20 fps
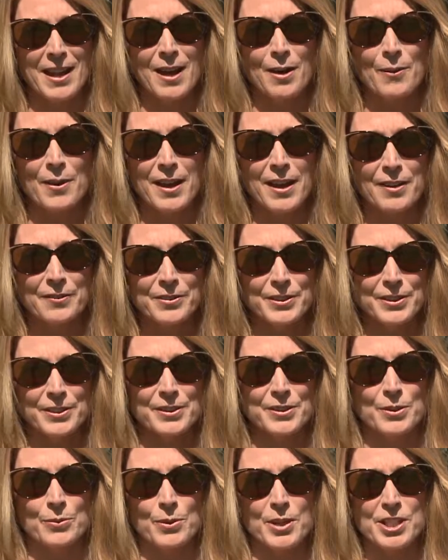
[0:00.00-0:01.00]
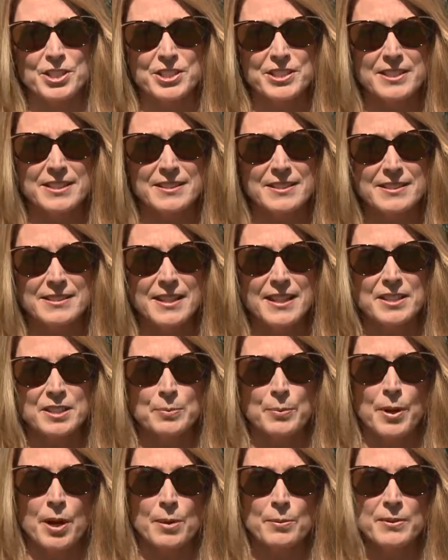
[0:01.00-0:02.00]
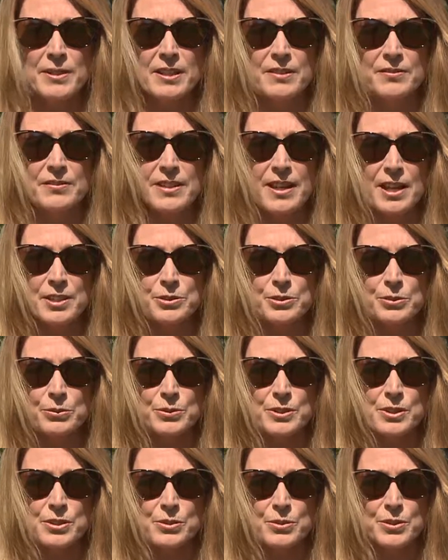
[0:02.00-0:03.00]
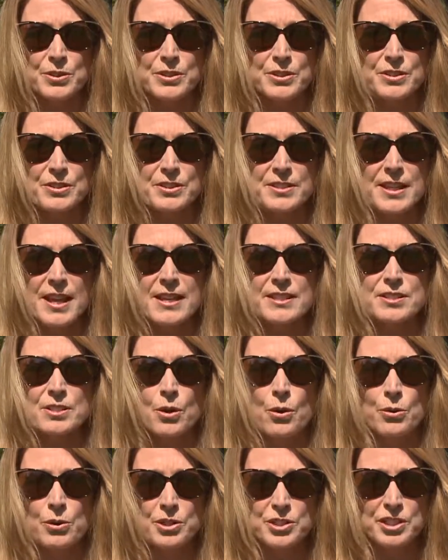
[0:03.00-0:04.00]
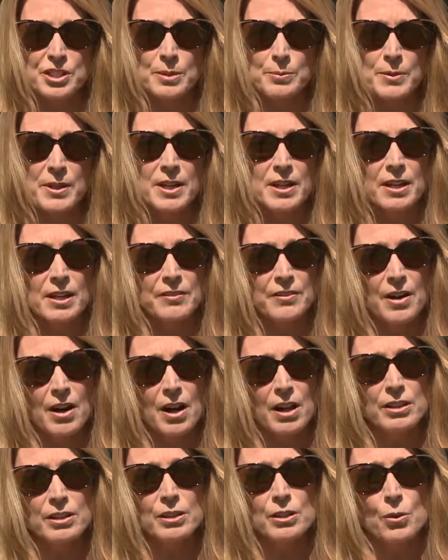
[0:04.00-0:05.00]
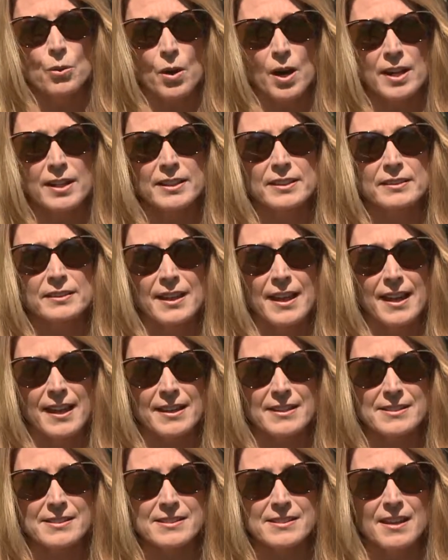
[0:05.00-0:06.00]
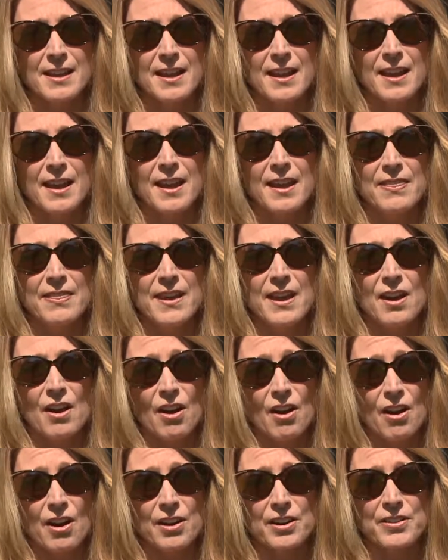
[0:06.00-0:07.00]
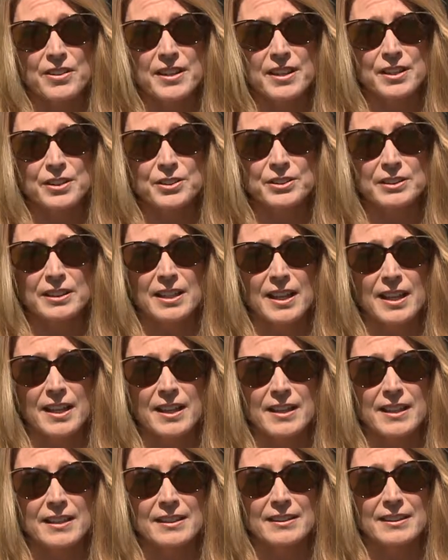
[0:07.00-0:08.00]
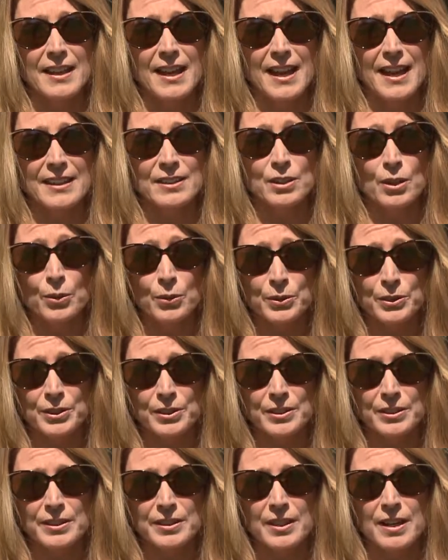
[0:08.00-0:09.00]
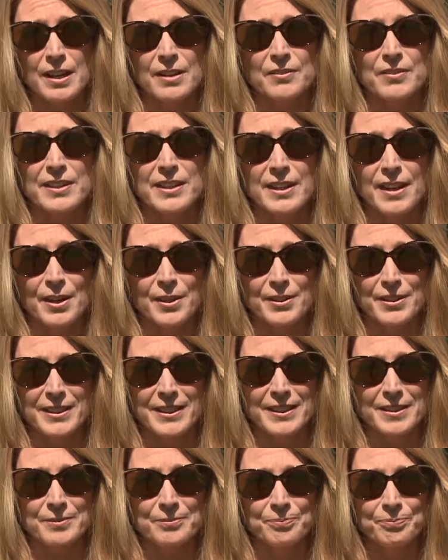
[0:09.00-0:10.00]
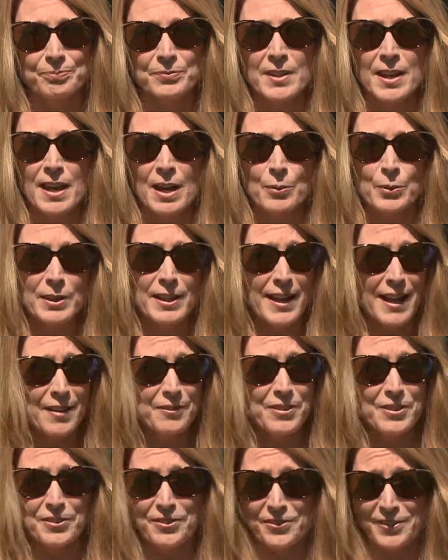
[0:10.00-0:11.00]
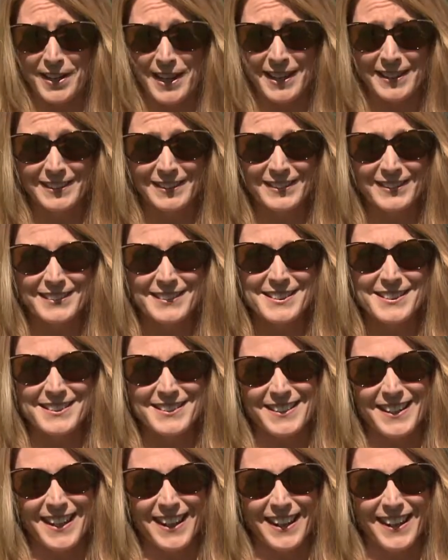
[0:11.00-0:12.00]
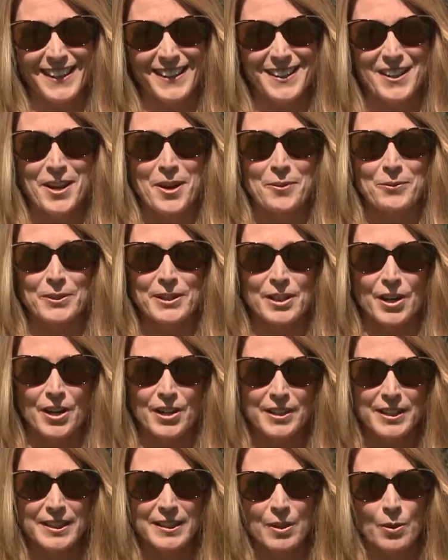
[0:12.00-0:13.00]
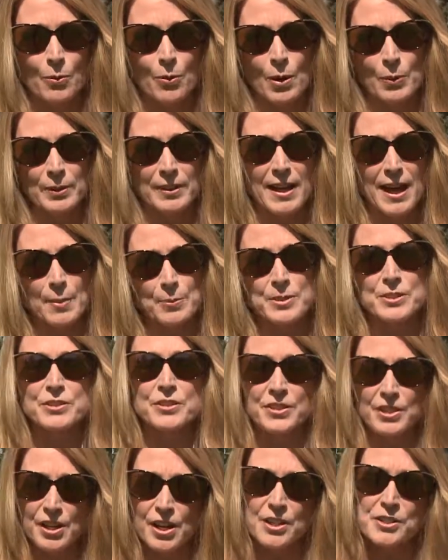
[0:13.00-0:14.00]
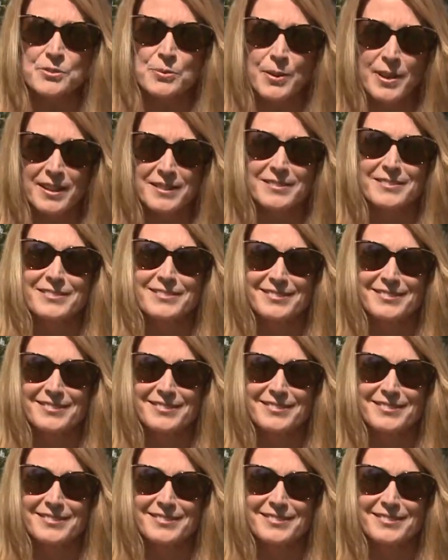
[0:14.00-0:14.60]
However, the Washington State Department of Natural Resources has ownership of all aquatic lands, and they are the underlying land owner of the area and will have the final say regarding what will happen to the causeway.